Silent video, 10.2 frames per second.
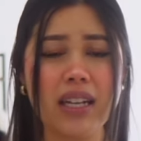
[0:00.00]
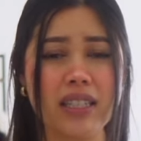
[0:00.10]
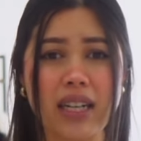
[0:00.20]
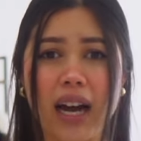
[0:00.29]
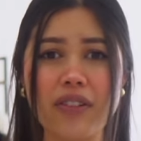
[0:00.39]

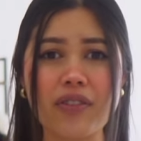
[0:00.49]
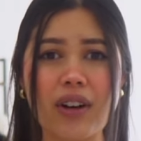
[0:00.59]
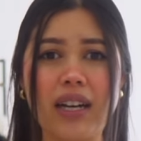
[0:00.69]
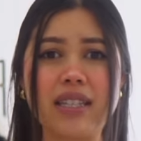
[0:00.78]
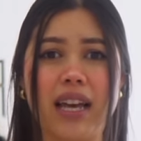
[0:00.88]
died for
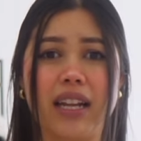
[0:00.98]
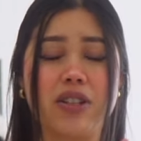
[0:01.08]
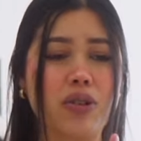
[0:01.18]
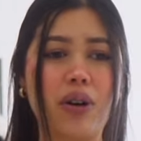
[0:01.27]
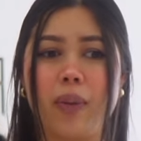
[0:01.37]
us and he
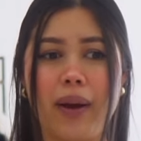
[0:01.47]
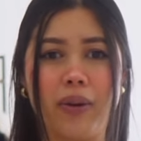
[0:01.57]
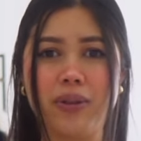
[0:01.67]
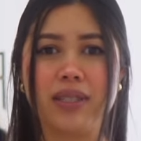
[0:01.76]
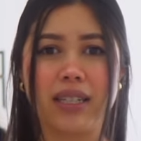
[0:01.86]
took away
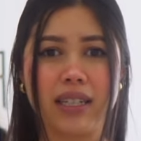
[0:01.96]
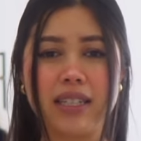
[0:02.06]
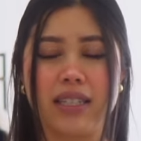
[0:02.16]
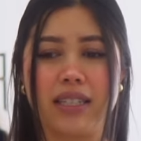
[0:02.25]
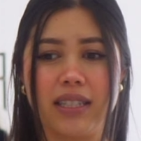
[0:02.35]
all
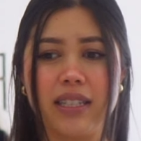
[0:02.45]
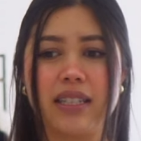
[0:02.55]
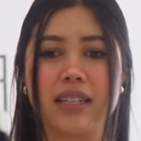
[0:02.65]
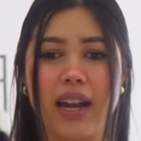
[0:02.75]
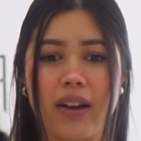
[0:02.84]
sickness and
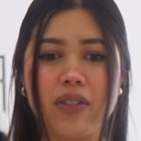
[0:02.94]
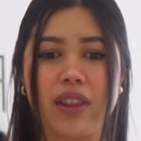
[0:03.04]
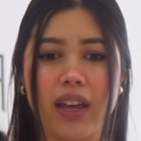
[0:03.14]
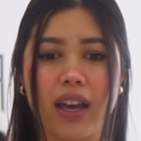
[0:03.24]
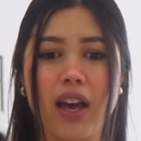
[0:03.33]
diseases and
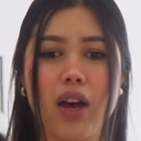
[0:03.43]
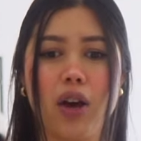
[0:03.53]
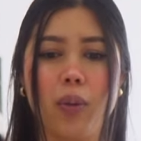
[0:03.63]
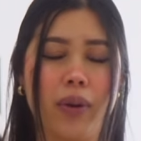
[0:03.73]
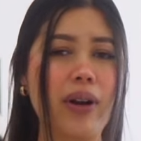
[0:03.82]
everything
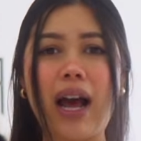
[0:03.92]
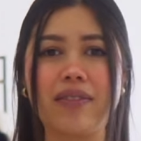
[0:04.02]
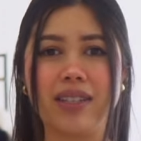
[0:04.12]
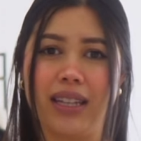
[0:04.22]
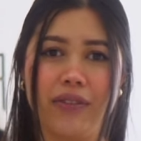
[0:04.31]
we don't
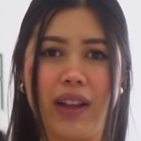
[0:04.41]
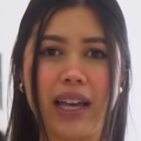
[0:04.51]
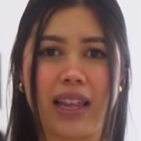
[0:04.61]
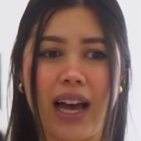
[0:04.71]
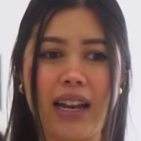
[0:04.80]
have to live
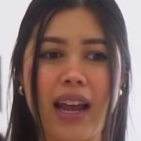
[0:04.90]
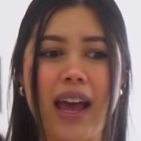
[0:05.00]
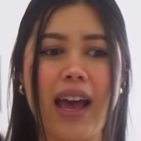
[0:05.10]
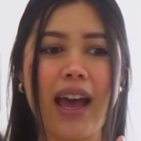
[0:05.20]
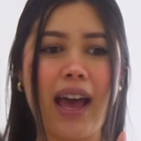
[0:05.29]
like that
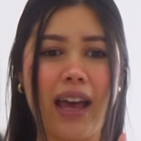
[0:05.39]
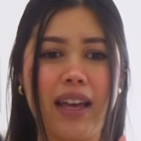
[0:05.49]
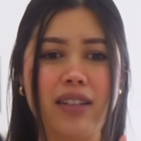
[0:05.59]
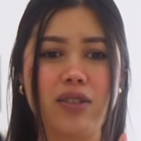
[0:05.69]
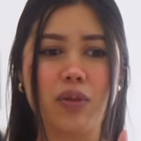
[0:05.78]

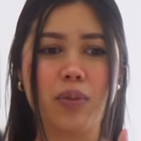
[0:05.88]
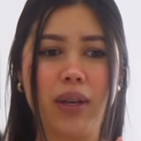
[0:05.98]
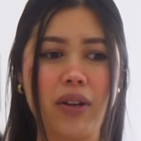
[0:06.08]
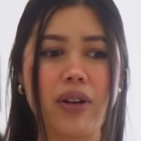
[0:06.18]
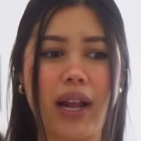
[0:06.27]
and
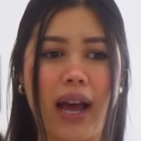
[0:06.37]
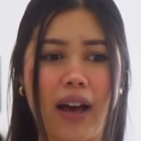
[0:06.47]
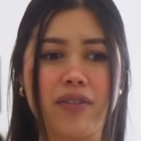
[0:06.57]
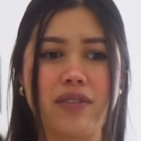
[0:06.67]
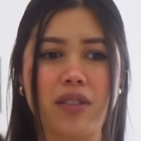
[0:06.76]
we don't
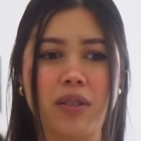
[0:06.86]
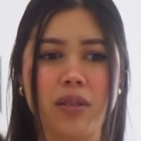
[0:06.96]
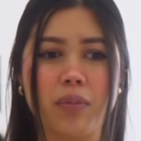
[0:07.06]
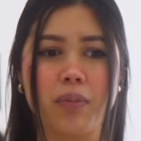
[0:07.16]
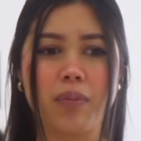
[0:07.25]
have
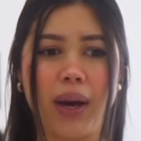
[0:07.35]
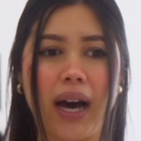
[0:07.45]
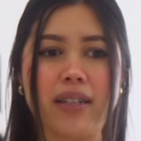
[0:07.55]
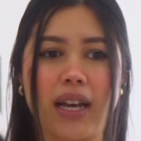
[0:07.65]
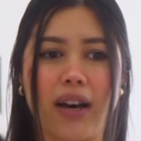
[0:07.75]
to
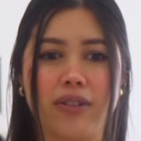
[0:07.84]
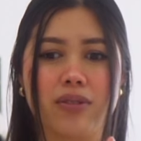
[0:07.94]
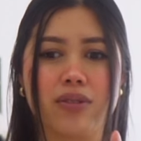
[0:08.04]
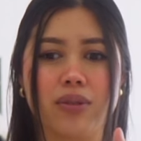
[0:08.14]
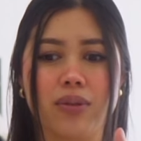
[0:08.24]
bow
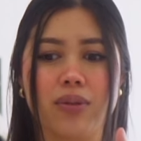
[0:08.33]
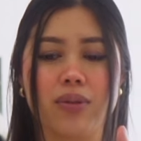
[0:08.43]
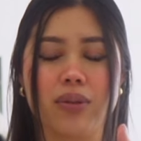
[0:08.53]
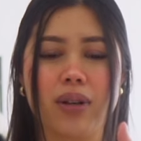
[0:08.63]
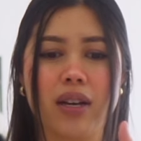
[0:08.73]
down
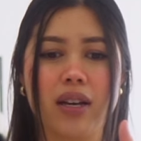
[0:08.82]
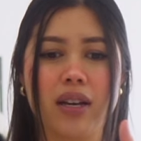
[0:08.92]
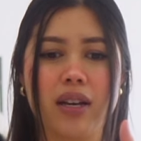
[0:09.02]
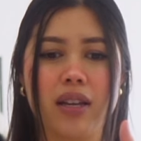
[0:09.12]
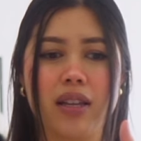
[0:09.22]
to
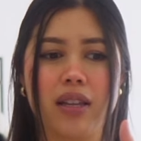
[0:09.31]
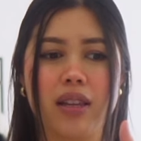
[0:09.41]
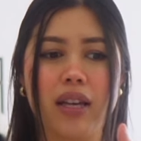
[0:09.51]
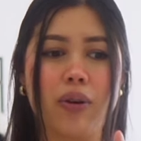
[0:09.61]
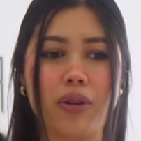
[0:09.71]

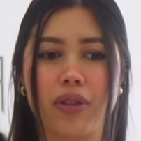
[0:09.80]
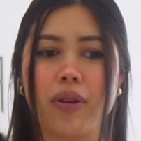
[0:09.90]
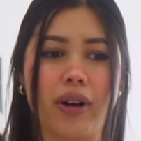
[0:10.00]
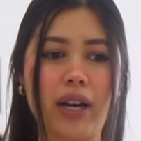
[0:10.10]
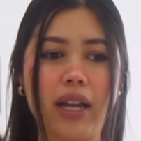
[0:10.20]
the
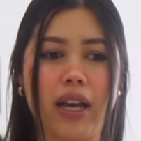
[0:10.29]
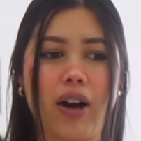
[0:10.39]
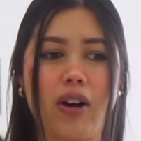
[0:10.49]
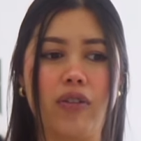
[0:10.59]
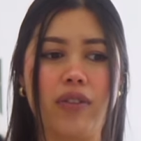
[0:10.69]
authority
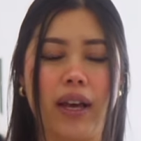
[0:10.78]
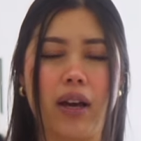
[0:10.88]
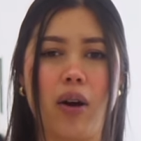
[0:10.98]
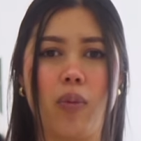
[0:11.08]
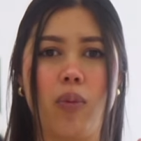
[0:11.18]
of like
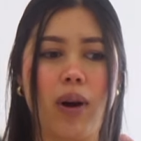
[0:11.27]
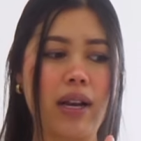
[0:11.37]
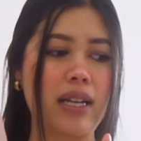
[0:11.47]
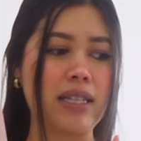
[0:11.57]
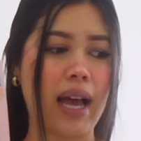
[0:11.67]

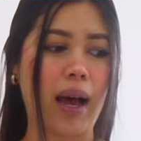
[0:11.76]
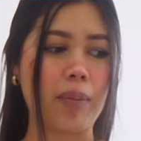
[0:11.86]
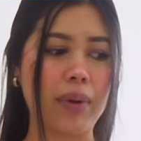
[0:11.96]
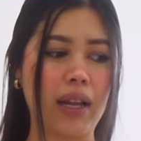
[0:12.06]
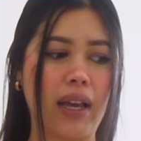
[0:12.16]
what is
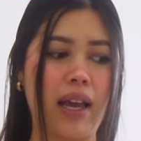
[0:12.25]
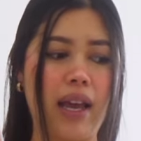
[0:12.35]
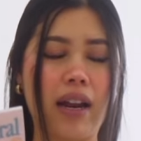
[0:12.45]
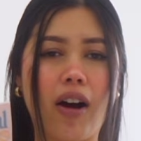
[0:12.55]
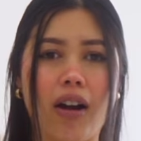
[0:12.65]
happening
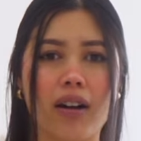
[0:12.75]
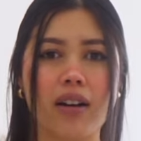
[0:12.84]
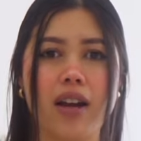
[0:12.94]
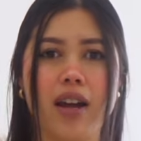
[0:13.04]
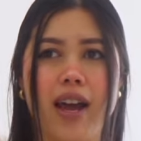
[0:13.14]
in
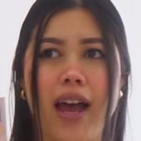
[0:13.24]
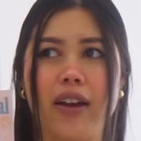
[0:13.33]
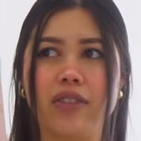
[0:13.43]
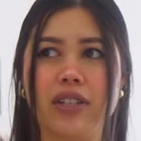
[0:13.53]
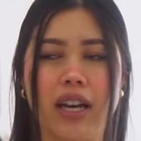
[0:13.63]
our
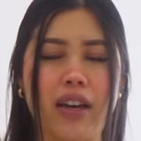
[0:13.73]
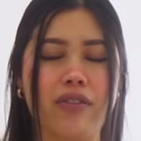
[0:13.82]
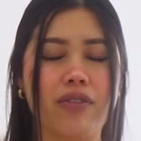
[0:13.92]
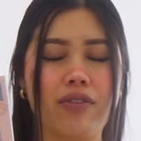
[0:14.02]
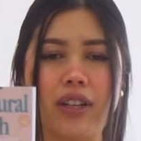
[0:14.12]
everyday
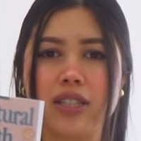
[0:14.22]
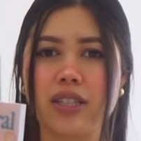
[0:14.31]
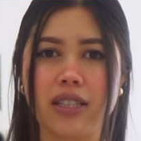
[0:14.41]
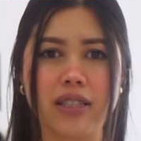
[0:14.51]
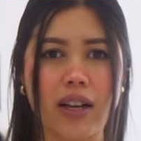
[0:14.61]

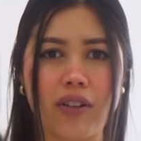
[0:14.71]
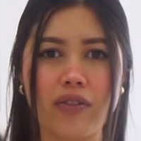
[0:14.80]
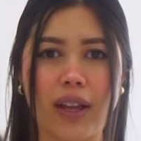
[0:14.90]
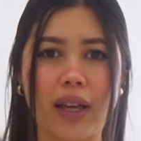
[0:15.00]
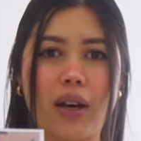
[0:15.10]
fleshly
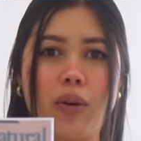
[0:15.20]
self like